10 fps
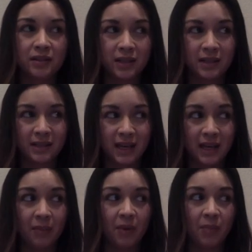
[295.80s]
see
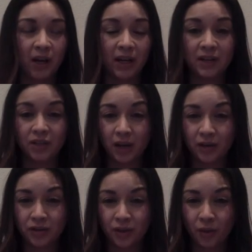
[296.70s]
that my body had changed
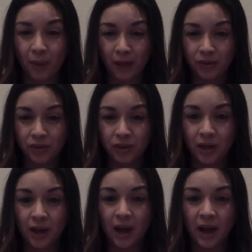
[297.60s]
so much
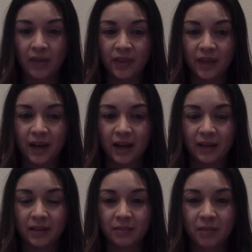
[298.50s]
and
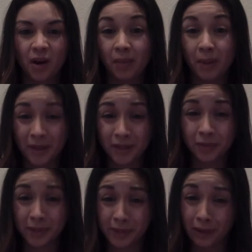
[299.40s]
that all my muscle
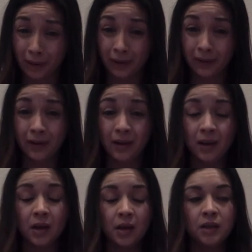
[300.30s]
was gone.
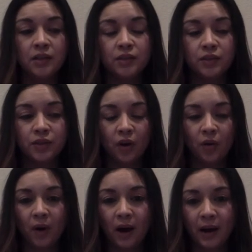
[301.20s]
So